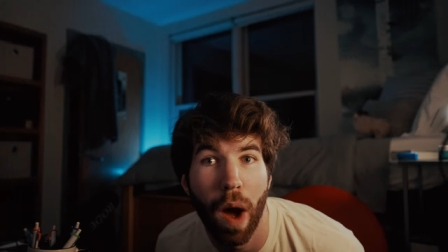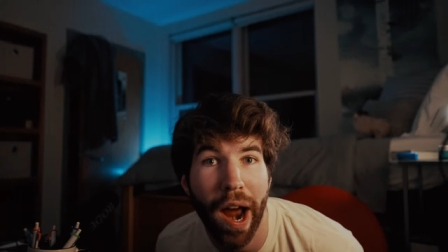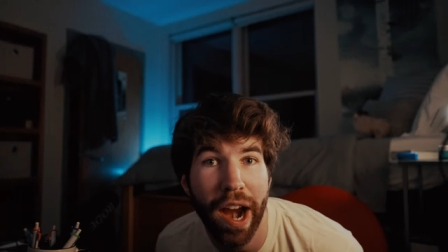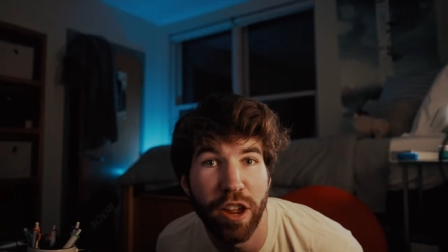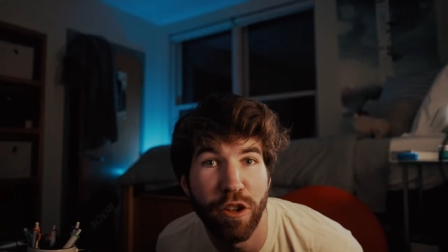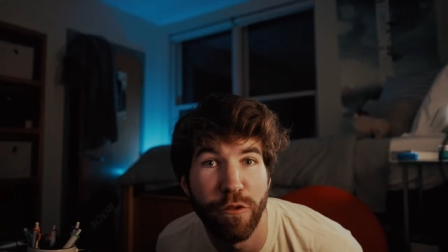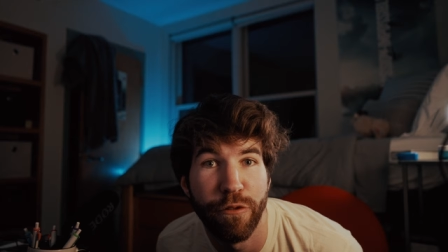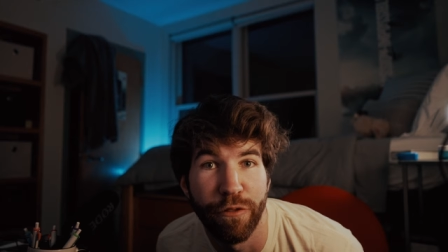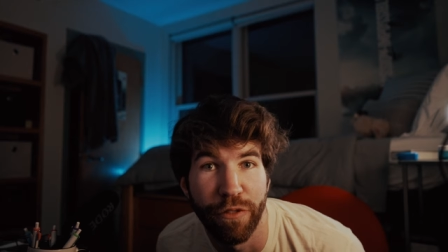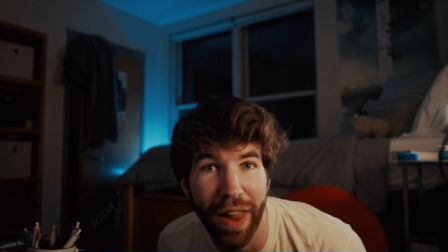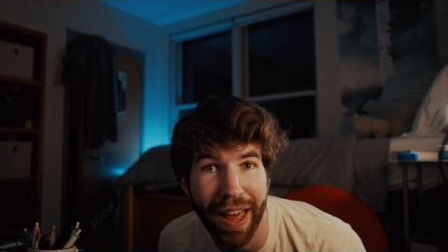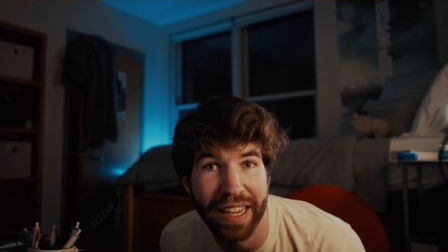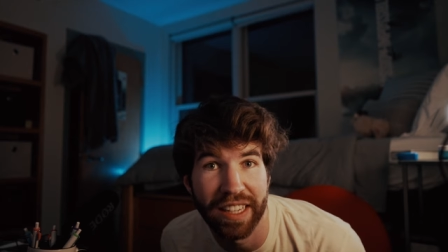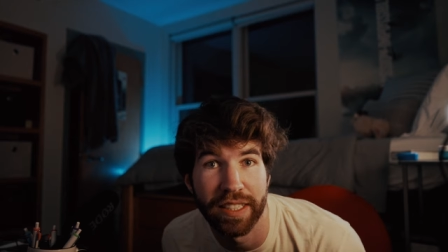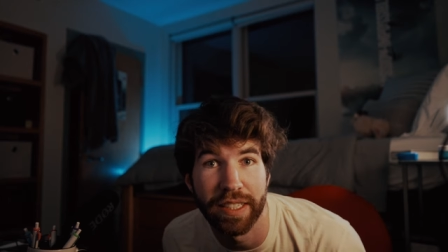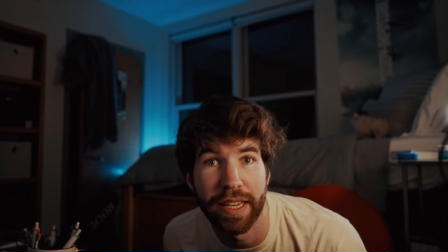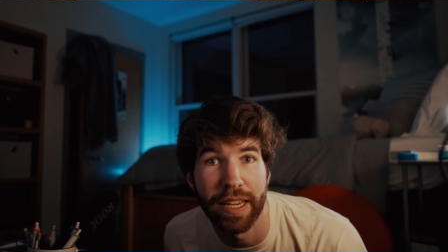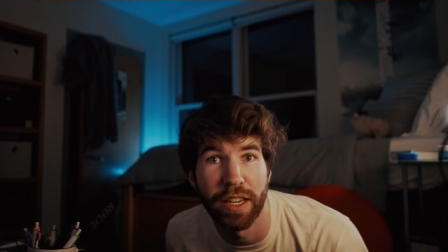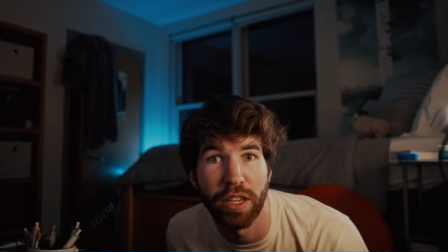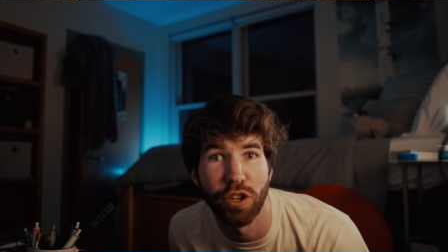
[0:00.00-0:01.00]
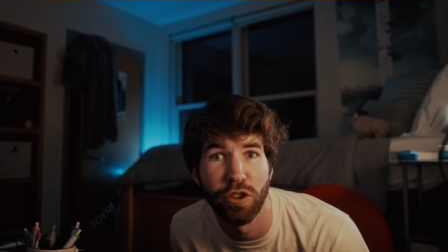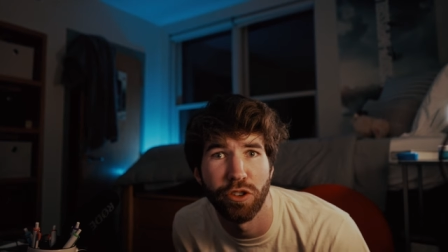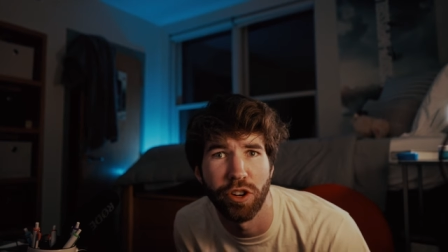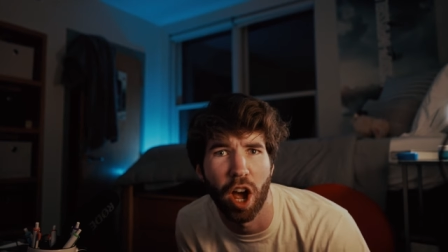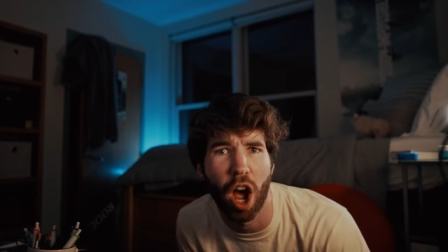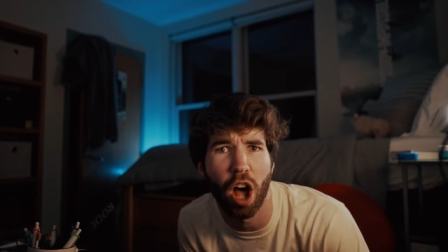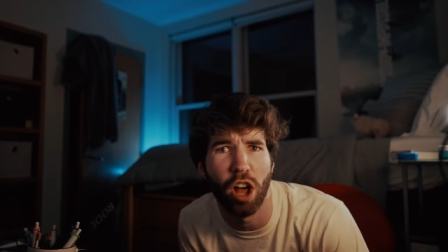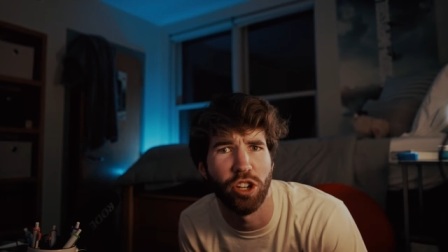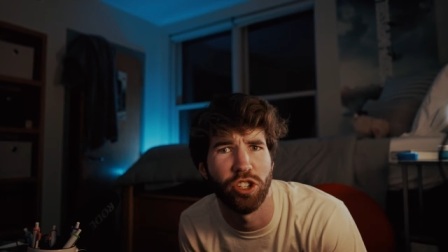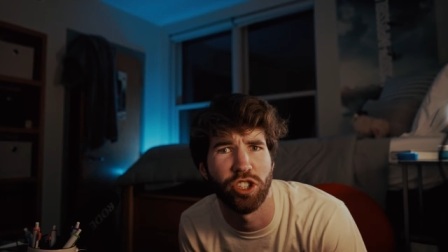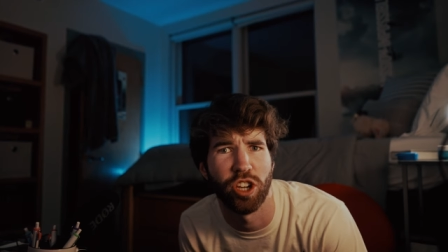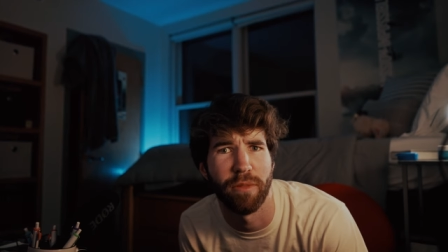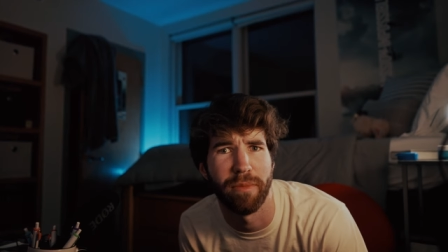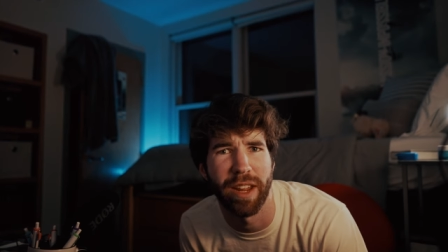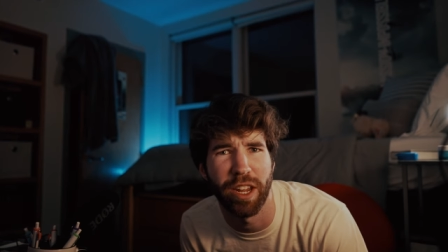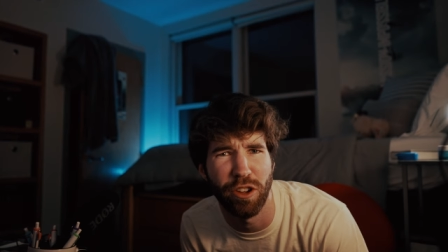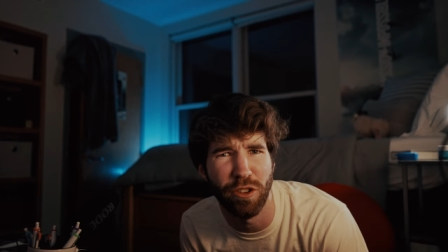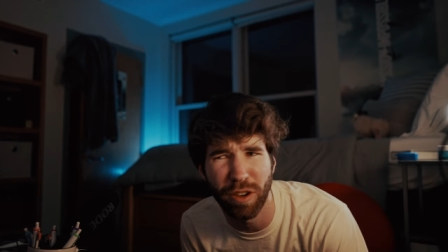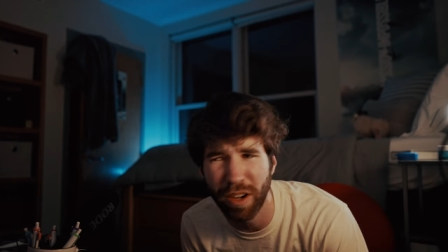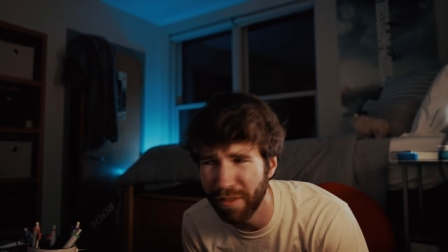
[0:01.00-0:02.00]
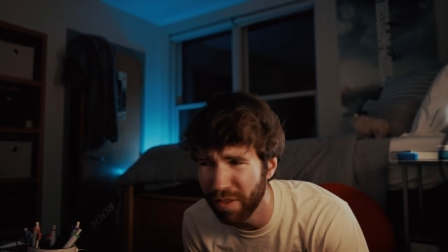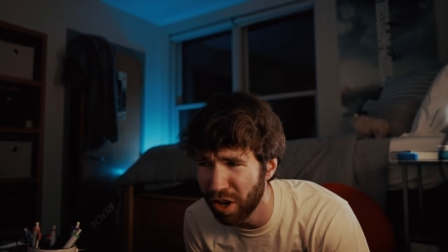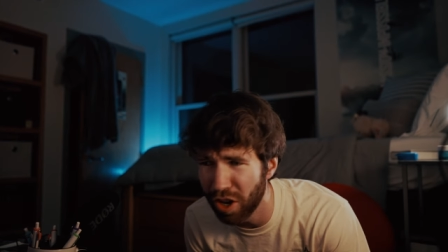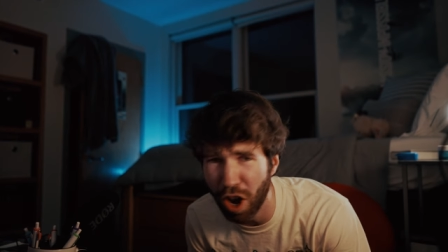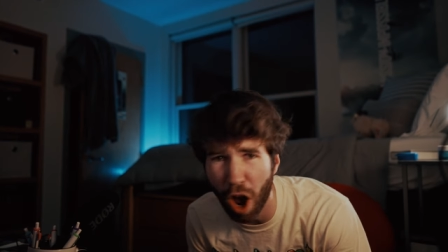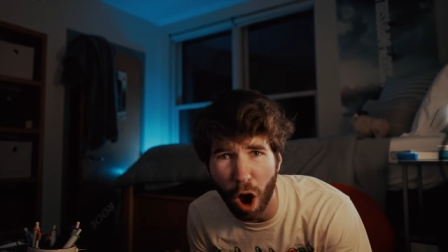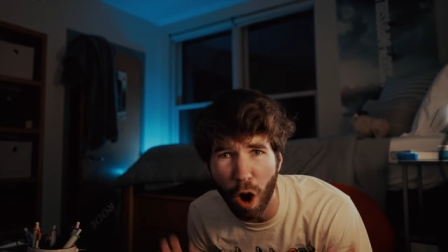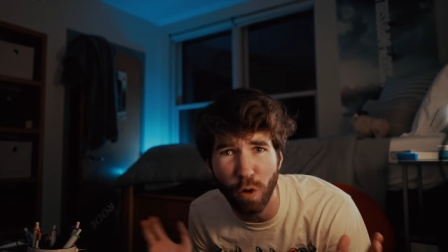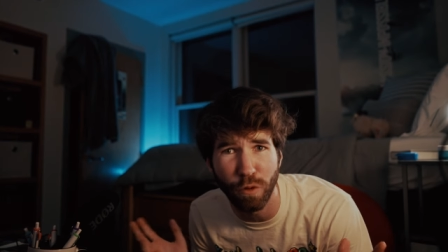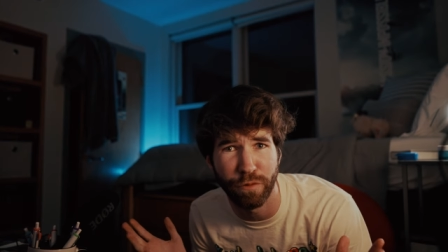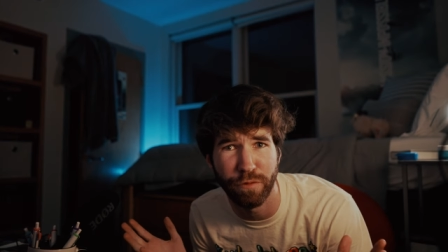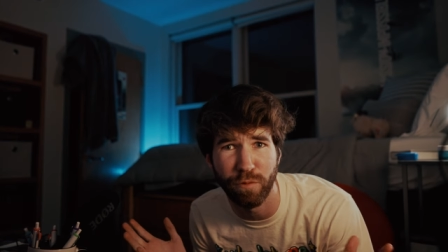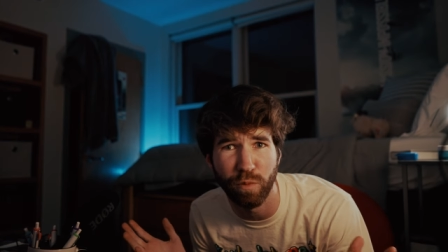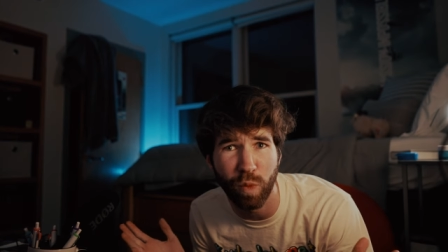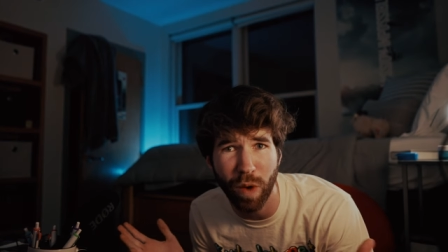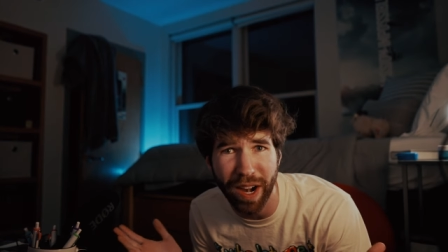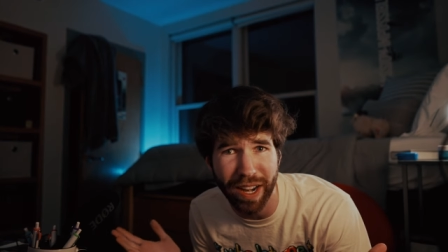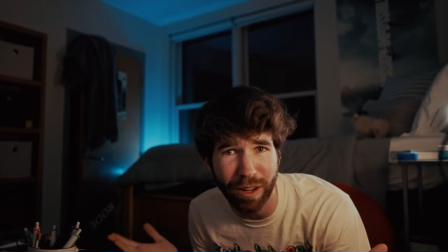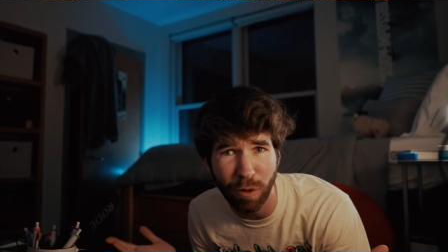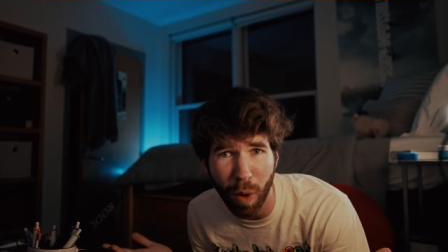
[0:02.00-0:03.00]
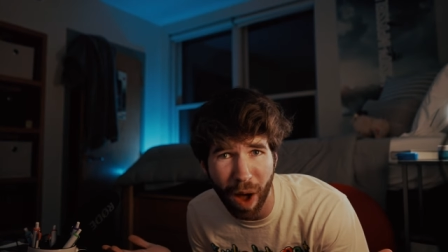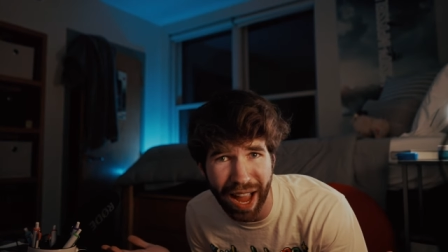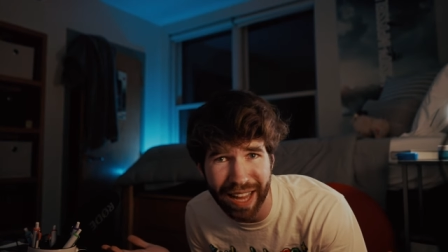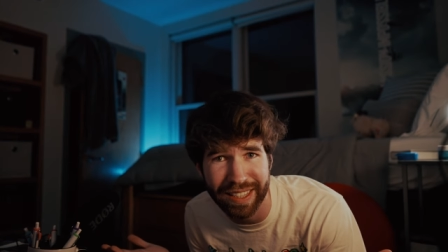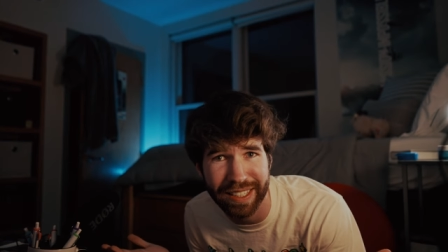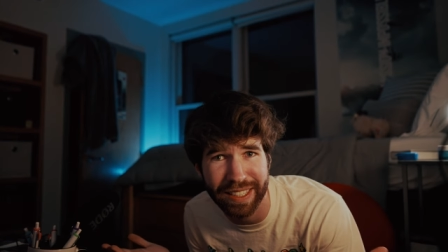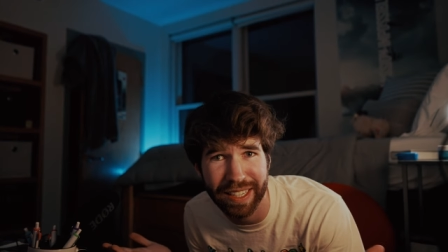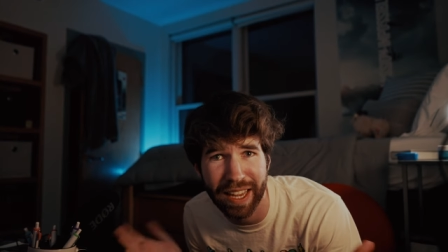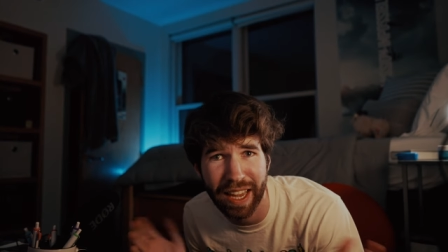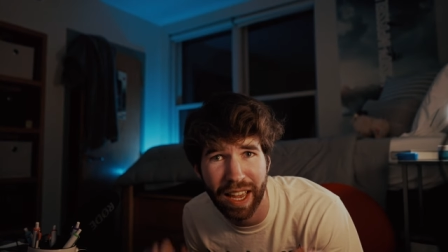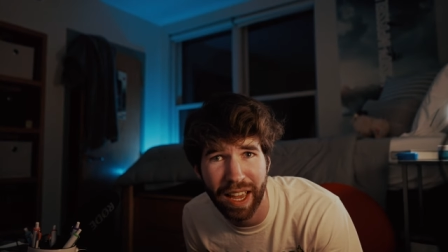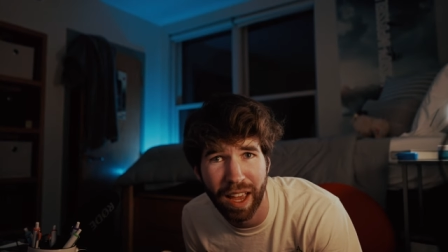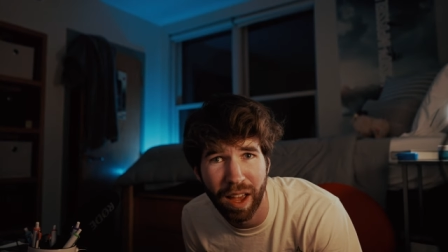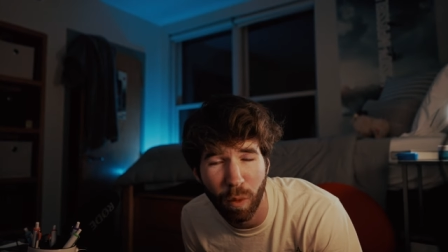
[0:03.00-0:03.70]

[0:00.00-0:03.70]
Why are you flexing your knowledge on me? You don't even know what?